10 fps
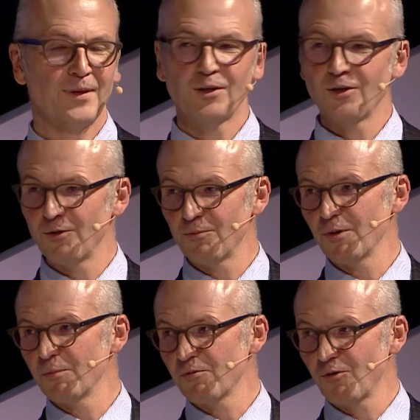Good.
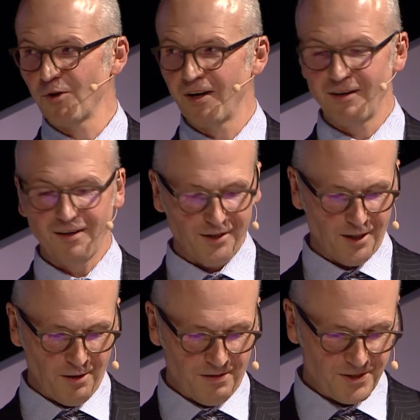Well, before I
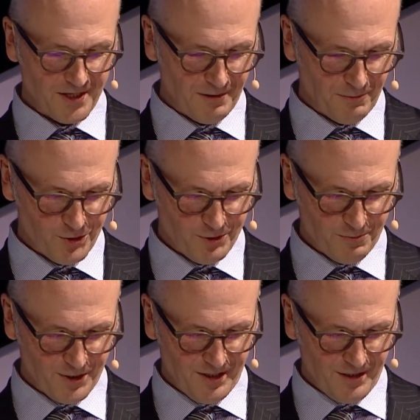go, I have to say, Roger,
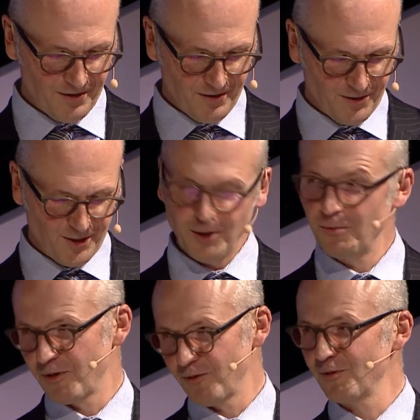we need to see you
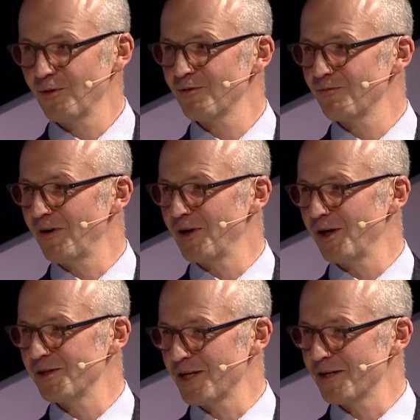because we've got some very
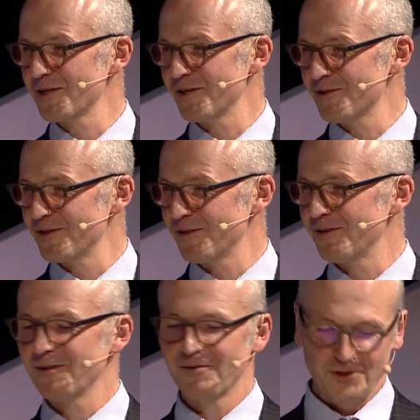nice assets for
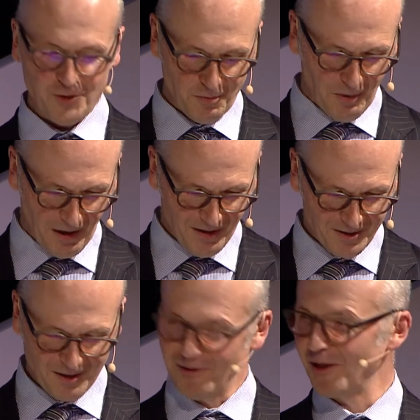you to buy in
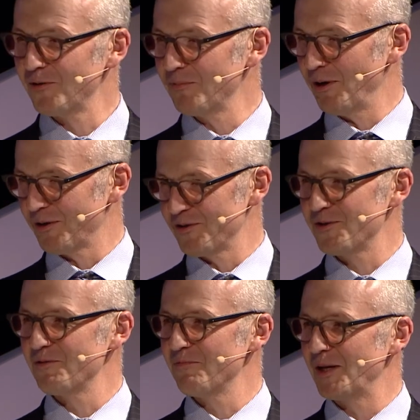some of those markets
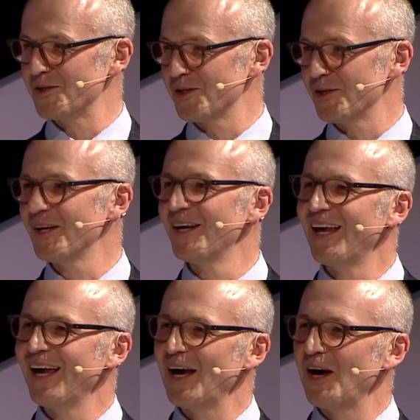that you've mentioned.
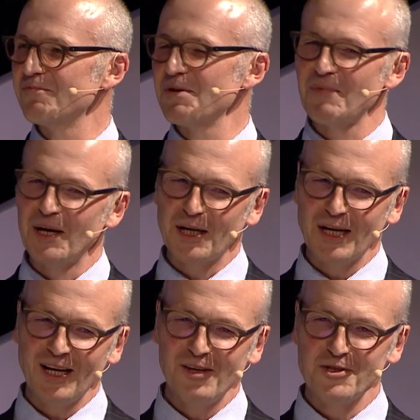But my
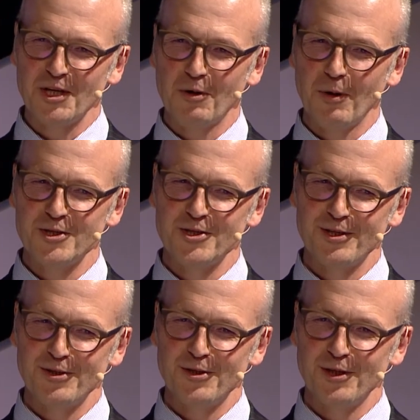closing
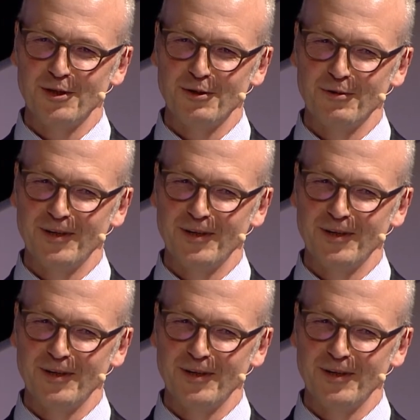question to you